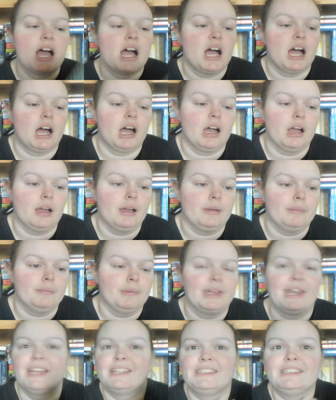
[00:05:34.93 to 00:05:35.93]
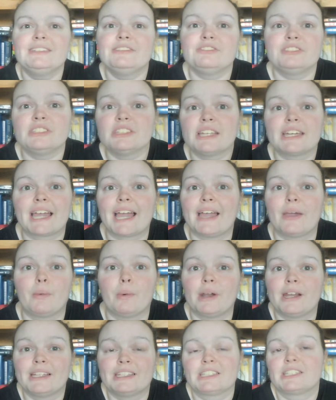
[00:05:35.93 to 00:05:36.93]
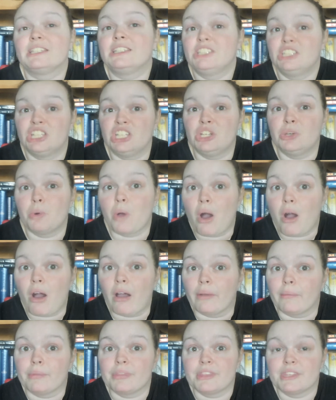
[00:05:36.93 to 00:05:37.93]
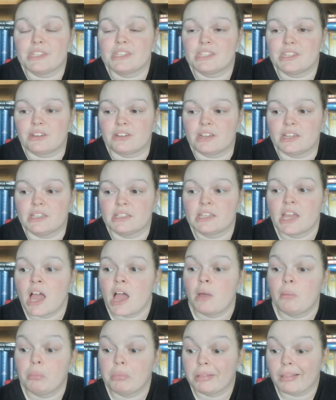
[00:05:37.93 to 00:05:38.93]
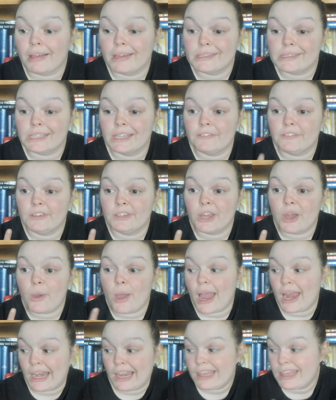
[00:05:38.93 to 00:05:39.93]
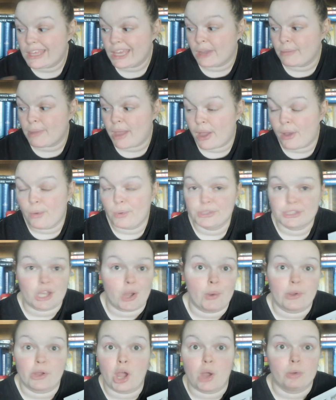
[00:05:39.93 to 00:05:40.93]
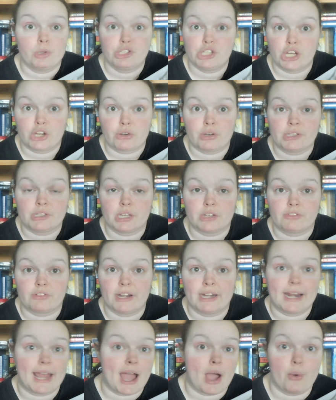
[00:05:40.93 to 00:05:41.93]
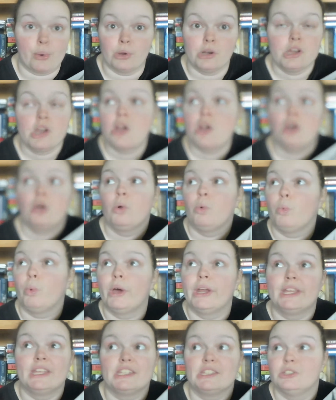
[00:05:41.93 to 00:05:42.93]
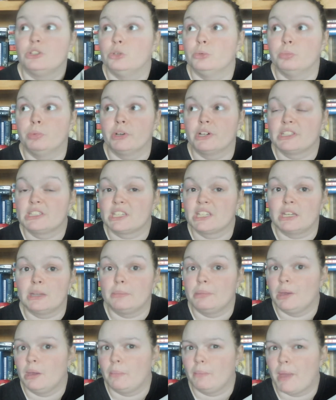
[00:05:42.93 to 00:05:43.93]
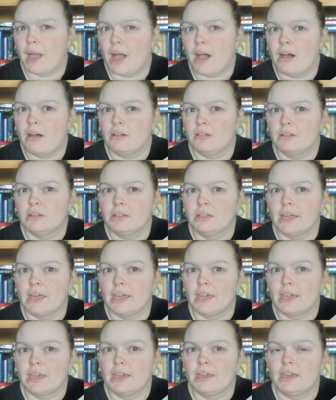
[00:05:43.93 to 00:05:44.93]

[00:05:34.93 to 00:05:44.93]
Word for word: Um, and I didn't feel like I wanted to continue on with the series. Plus, if you know anything about what's going on with Jay Kristoff right now and what his new book's gonna be about, like,